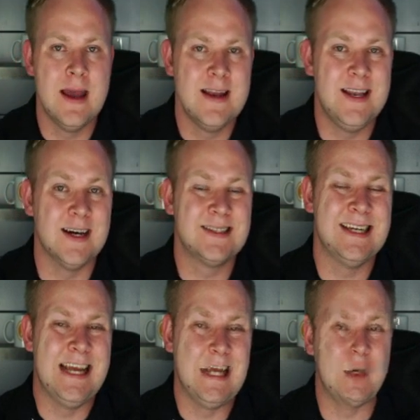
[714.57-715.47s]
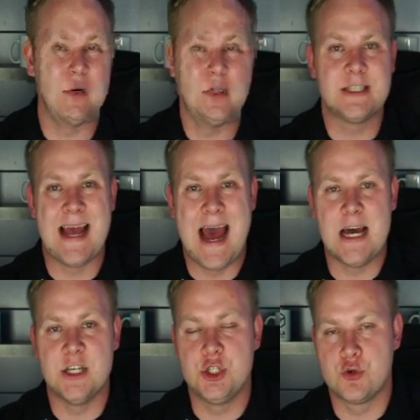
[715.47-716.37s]
doesn't increase
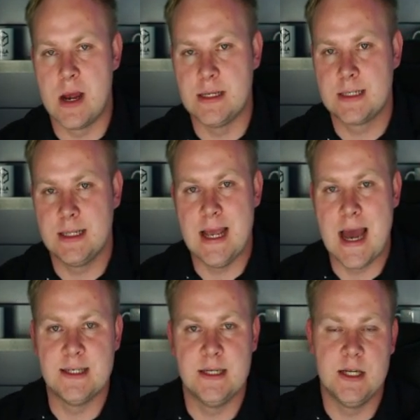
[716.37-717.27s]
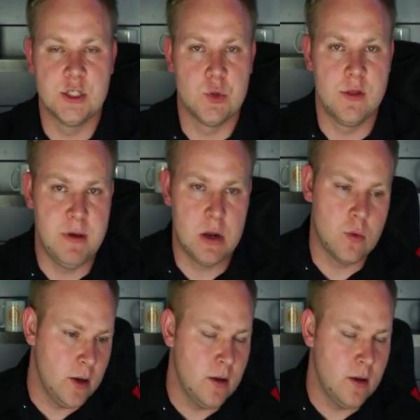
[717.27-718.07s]
as drastically as it does with Bitcoin,